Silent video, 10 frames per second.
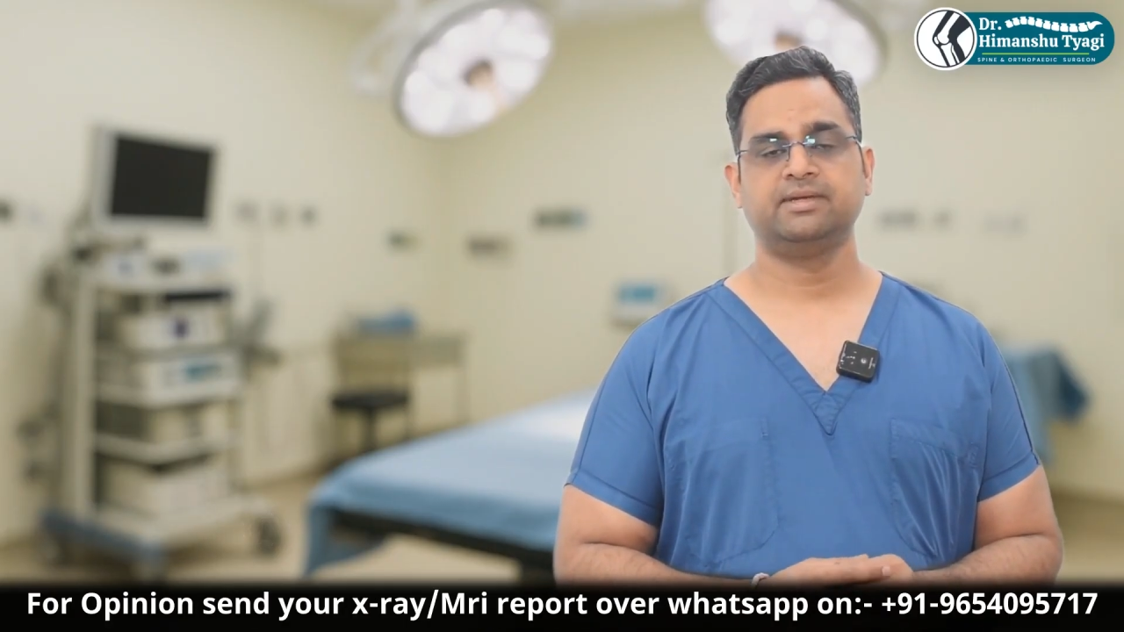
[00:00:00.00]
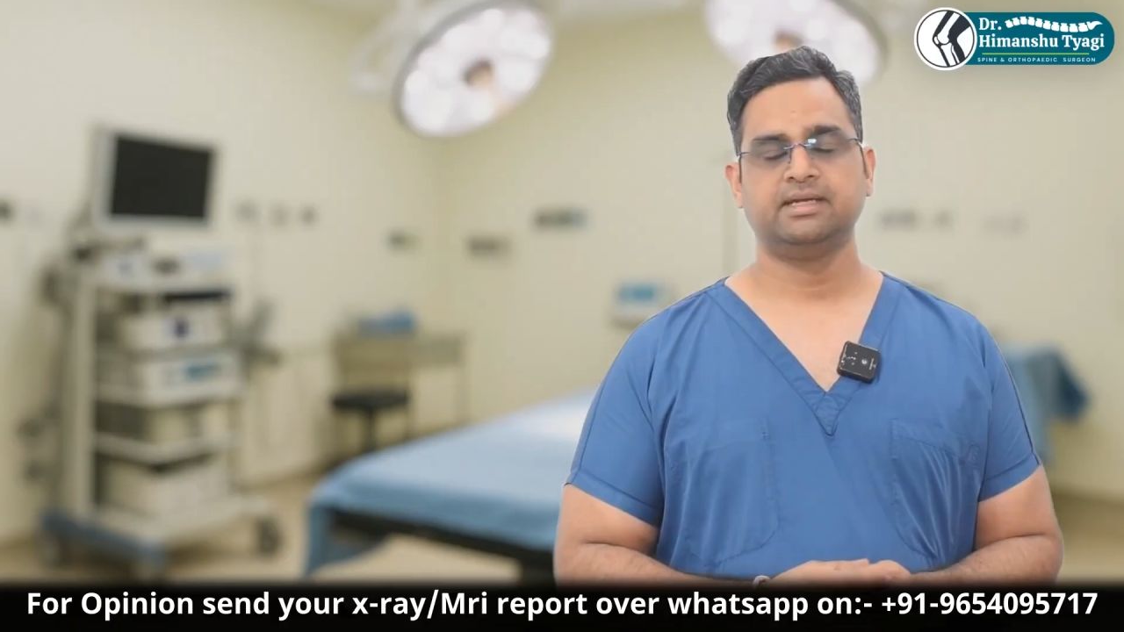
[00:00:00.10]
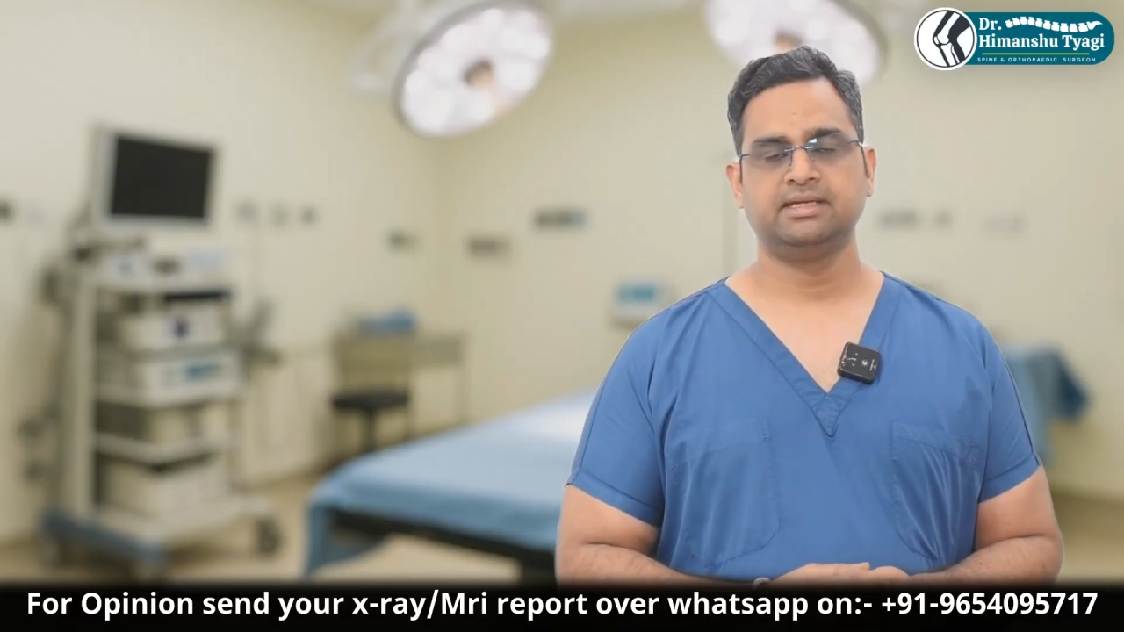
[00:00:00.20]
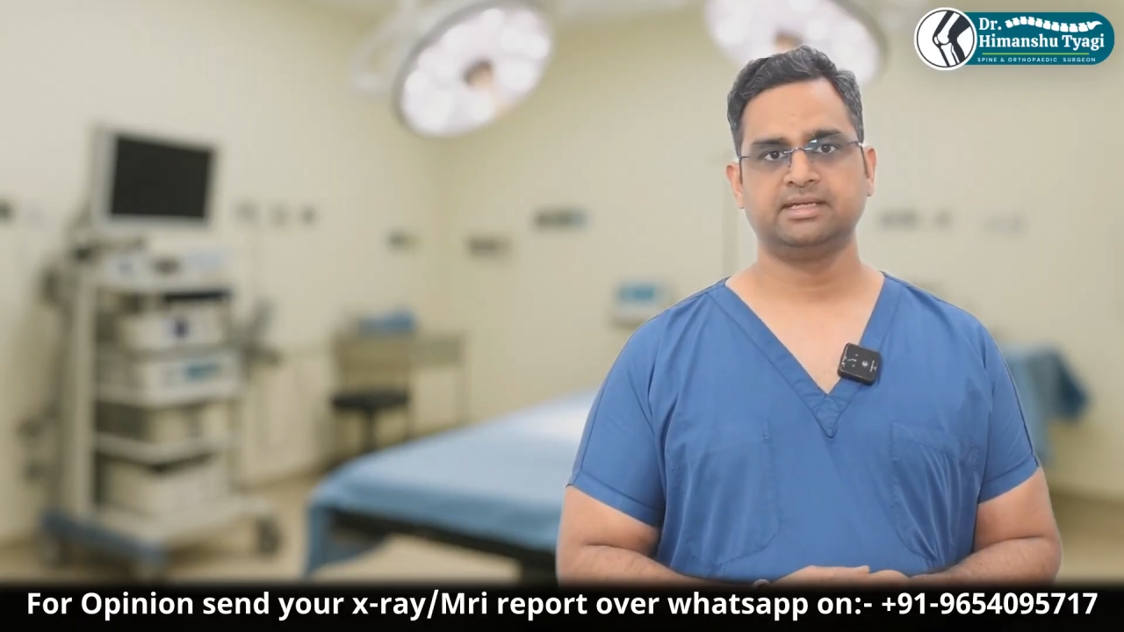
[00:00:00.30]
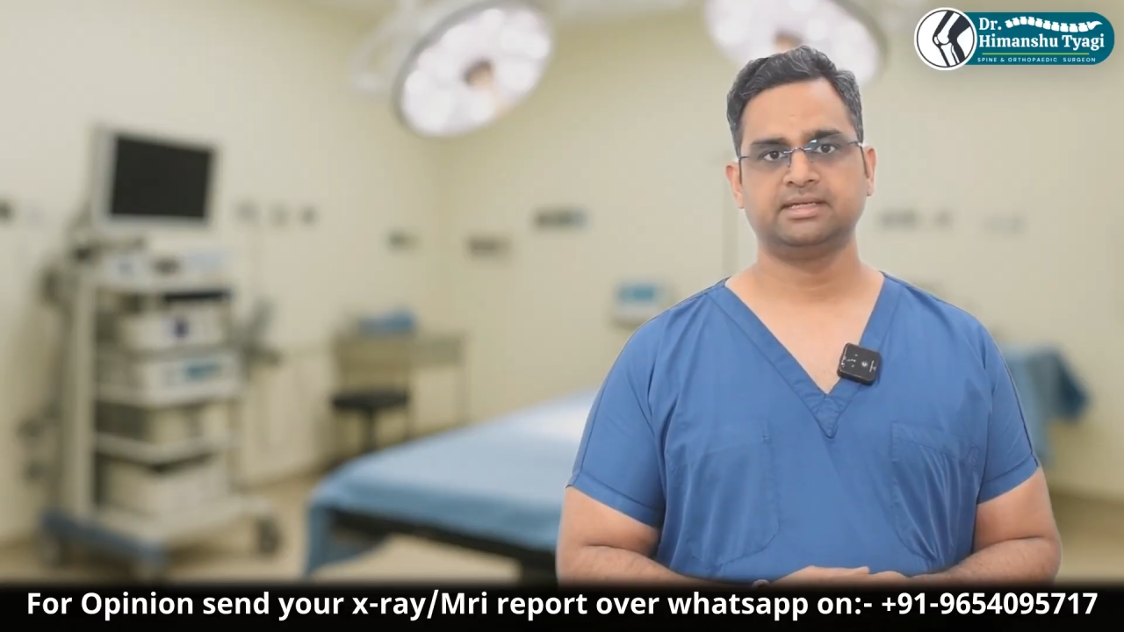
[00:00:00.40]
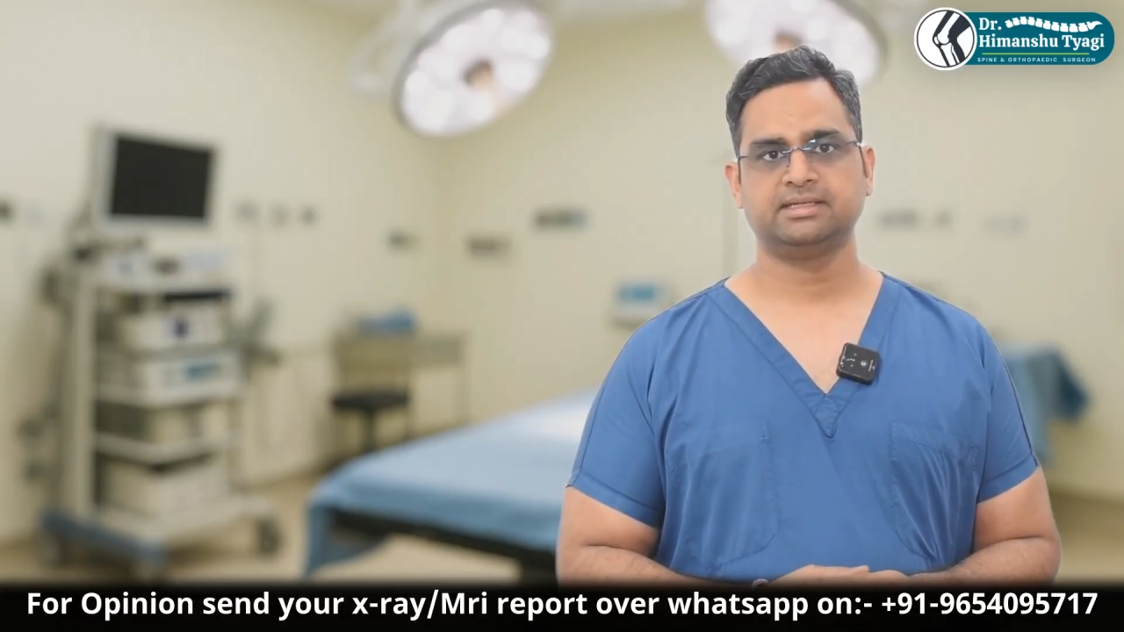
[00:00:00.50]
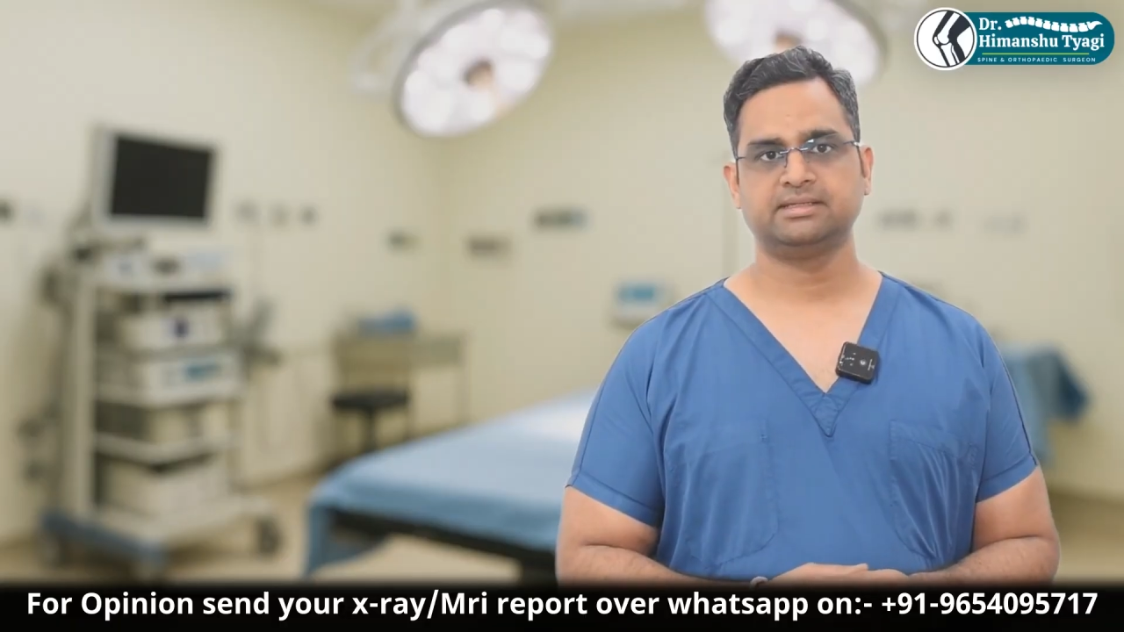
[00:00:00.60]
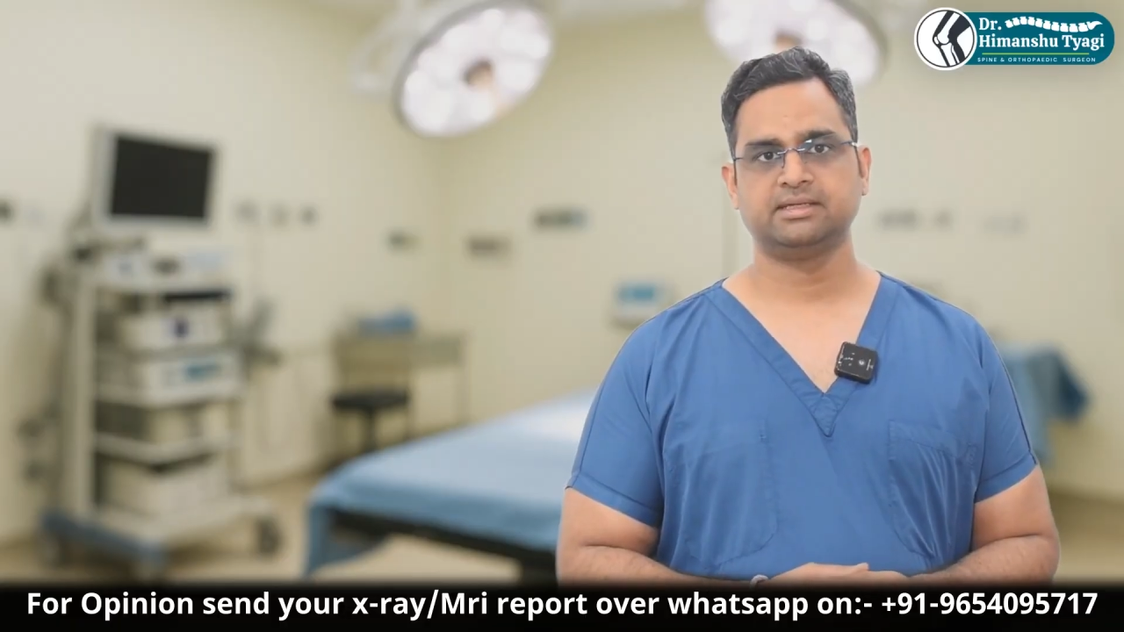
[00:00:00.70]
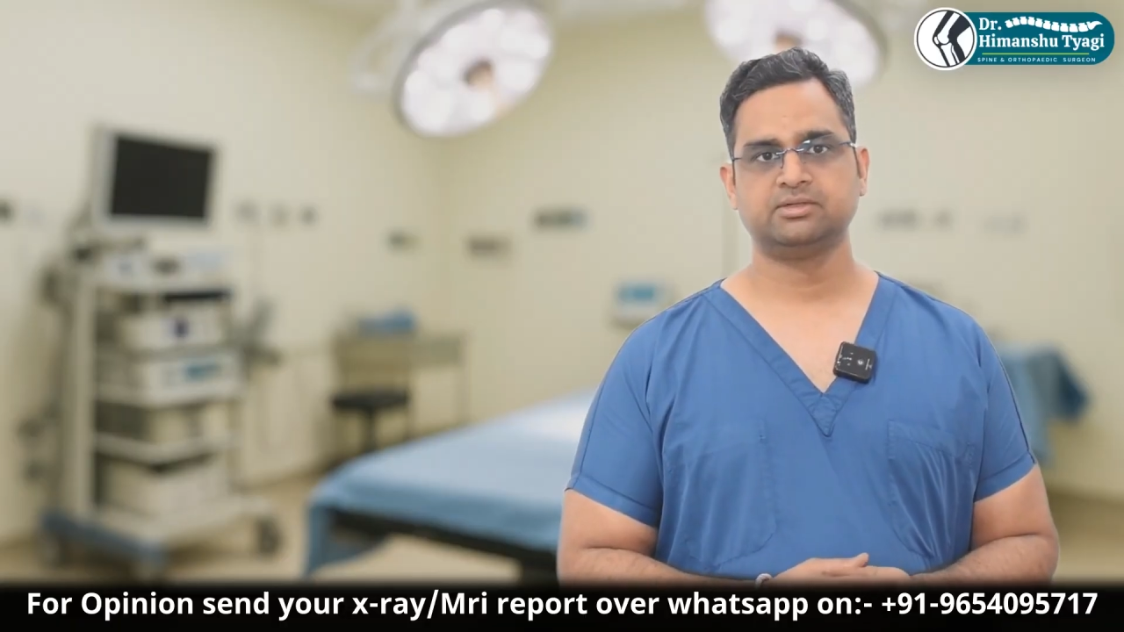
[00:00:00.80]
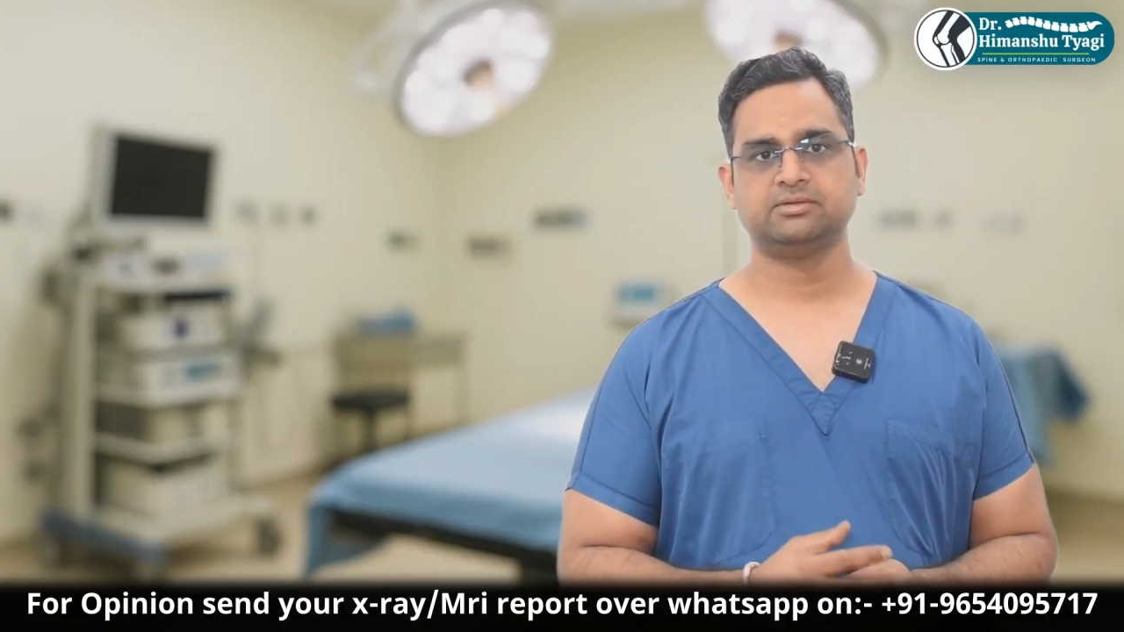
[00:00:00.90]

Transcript: very clearly that